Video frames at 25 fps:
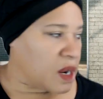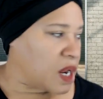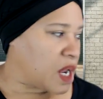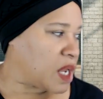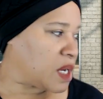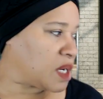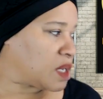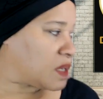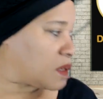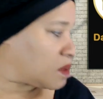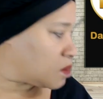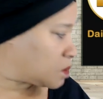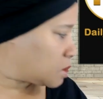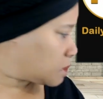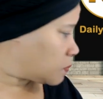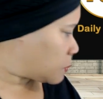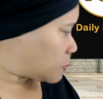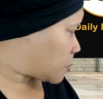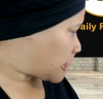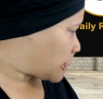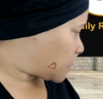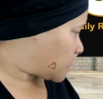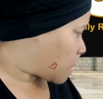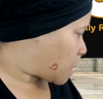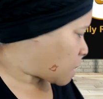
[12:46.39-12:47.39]
And he goes,
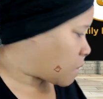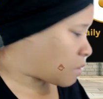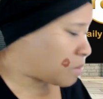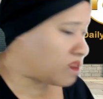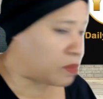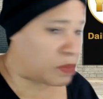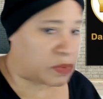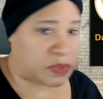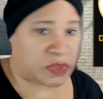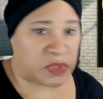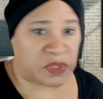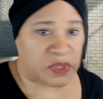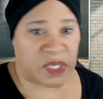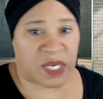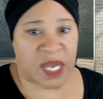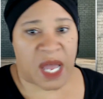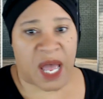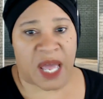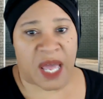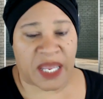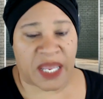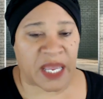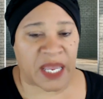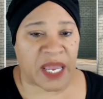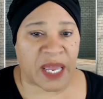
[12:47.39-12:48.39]
well, no, to
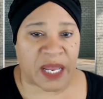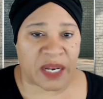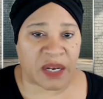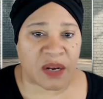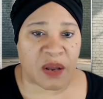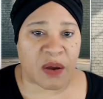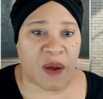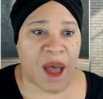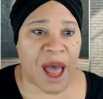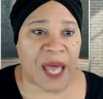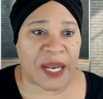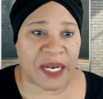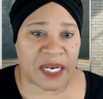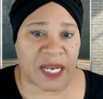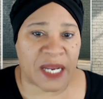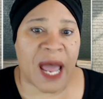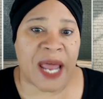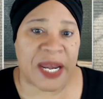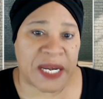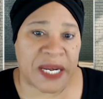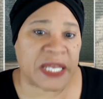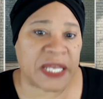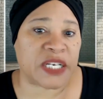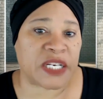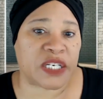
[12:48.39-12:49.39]
the yeah, no, I
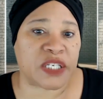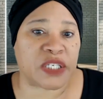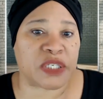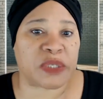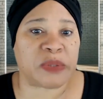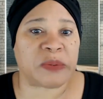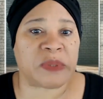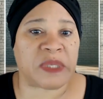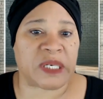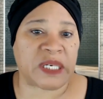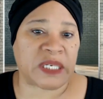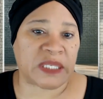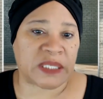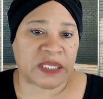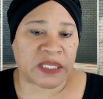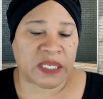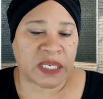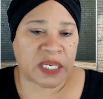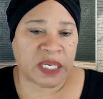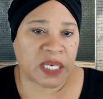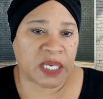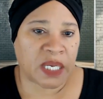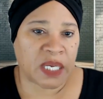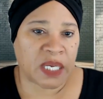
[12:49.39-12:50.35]
I need to do this.